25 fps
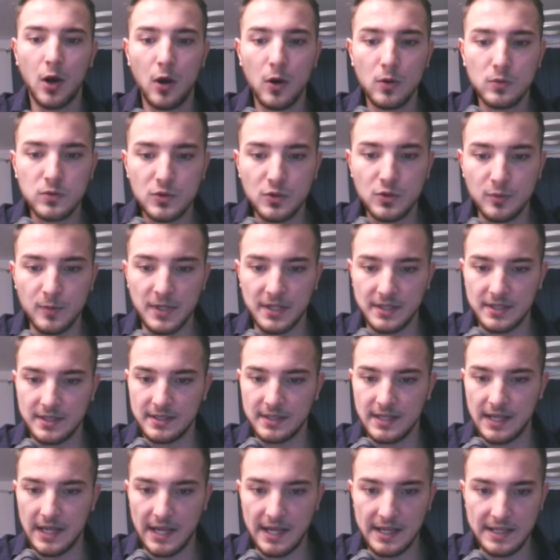
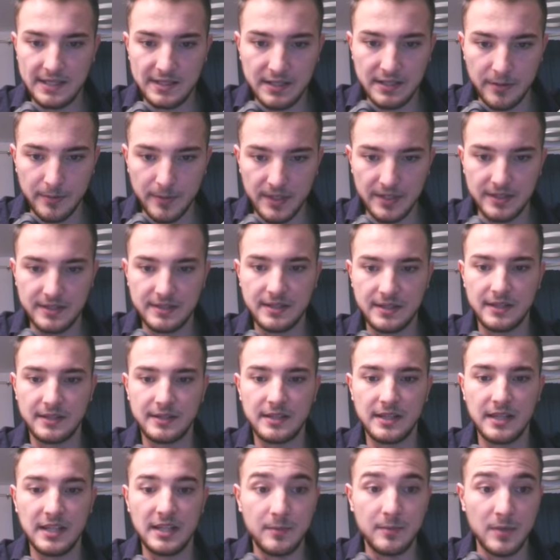automated SMS
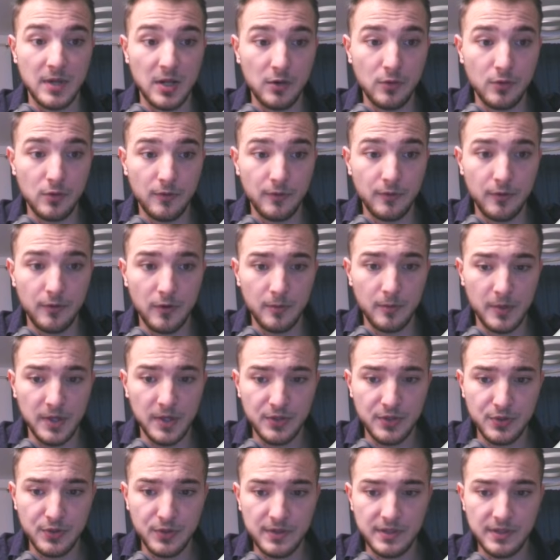and email
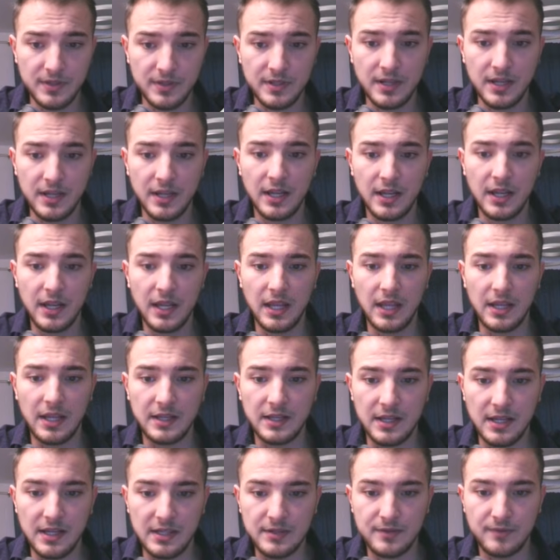confirmations,
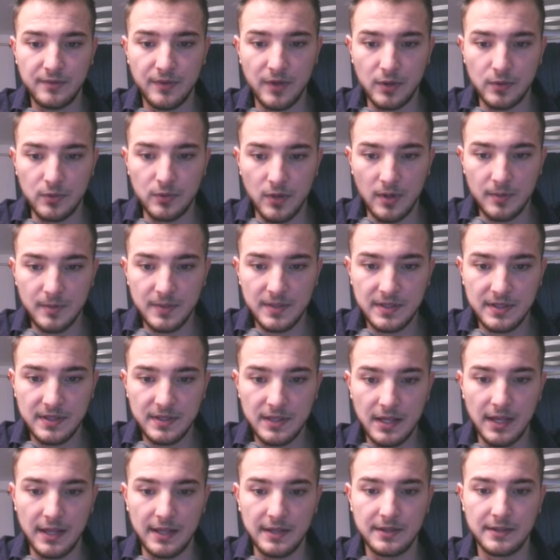and guest follow-ups
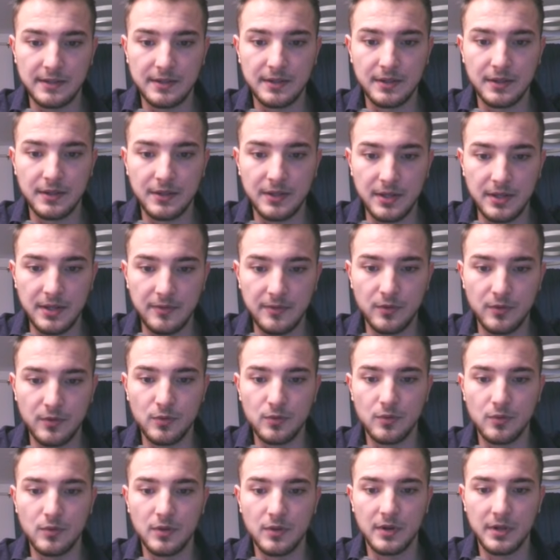and
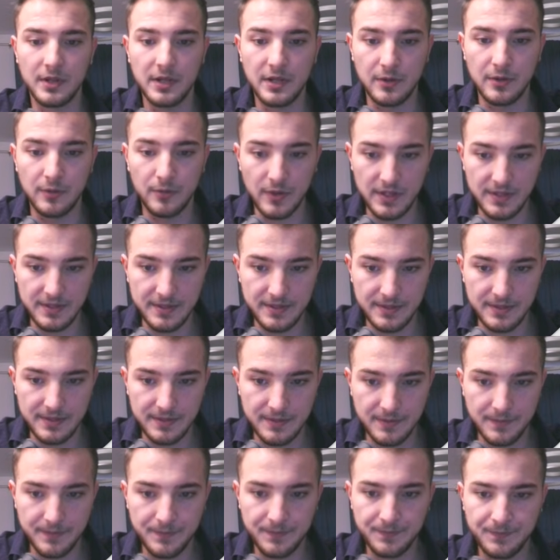review
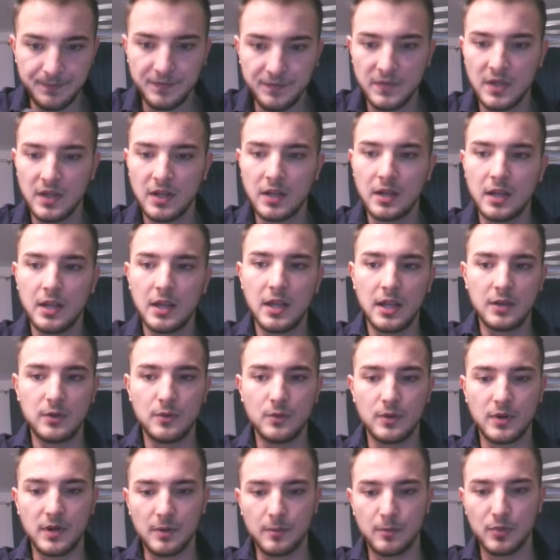requests.
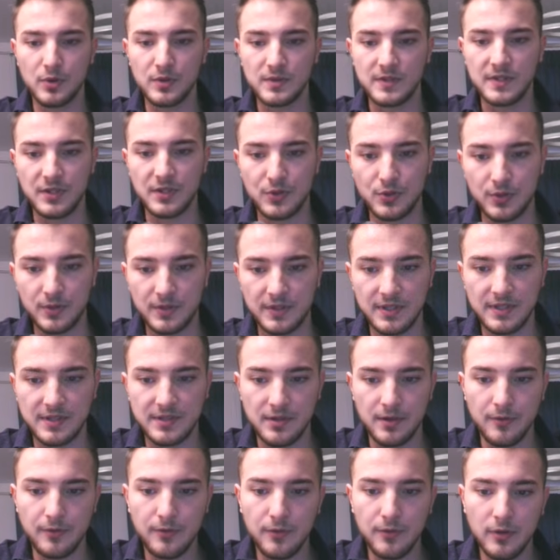You can position
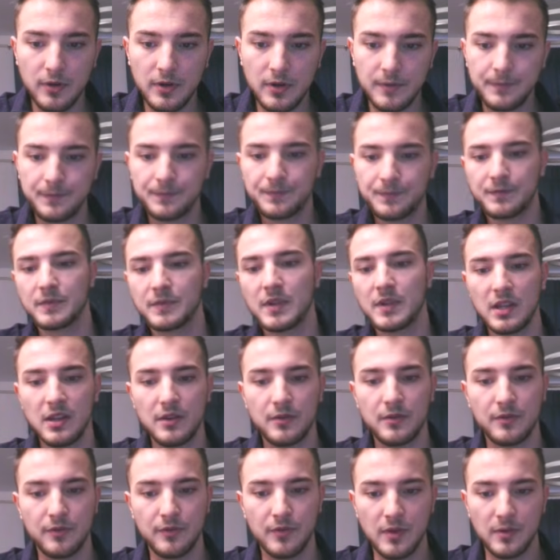this offer.
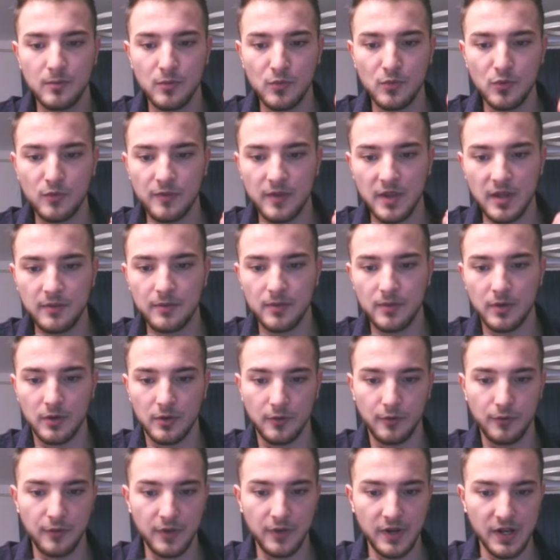If we move even
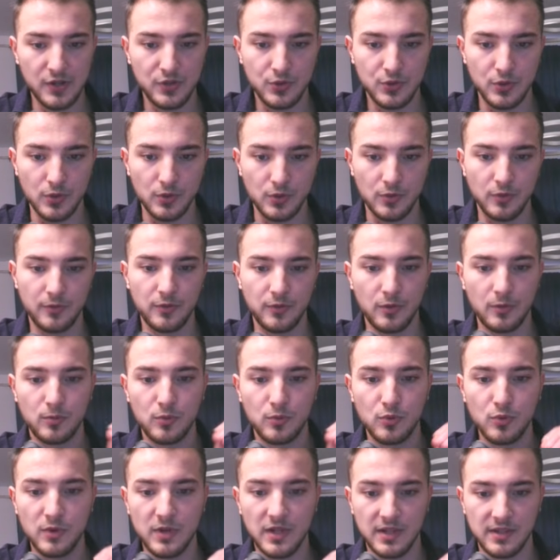a fraction of your
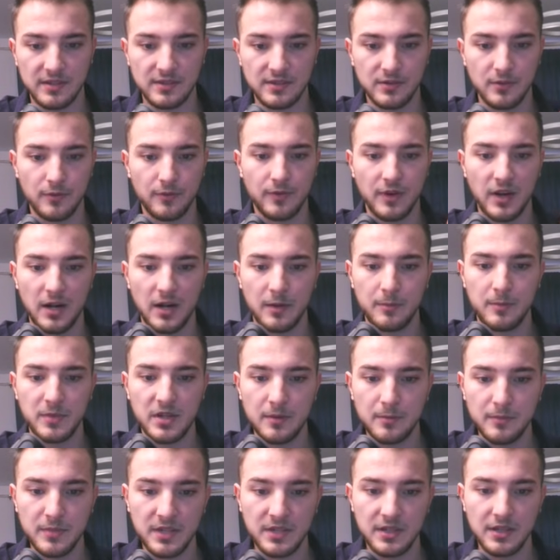bookings of
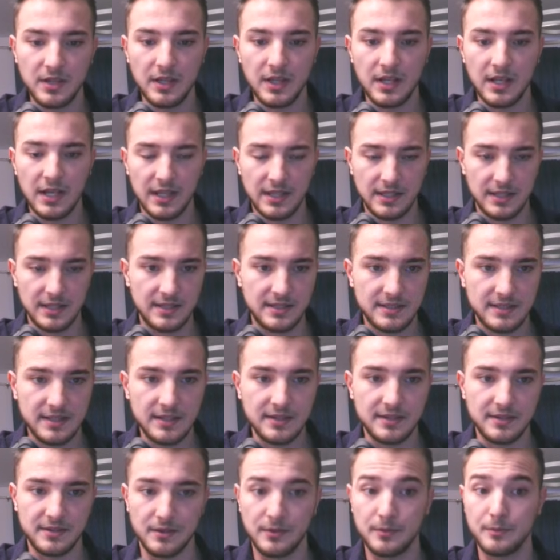Airbnb, this
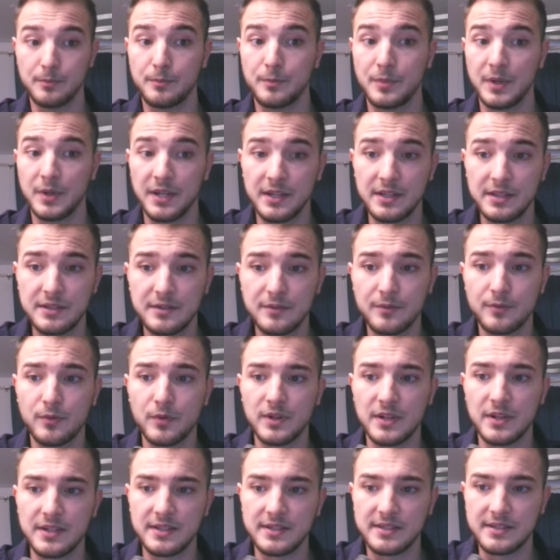system pays
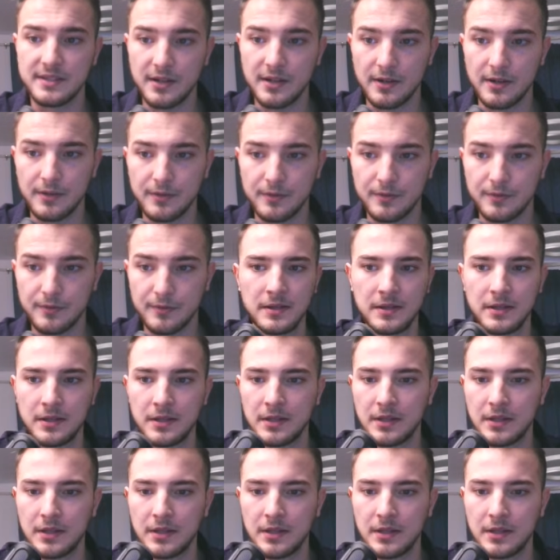for itself.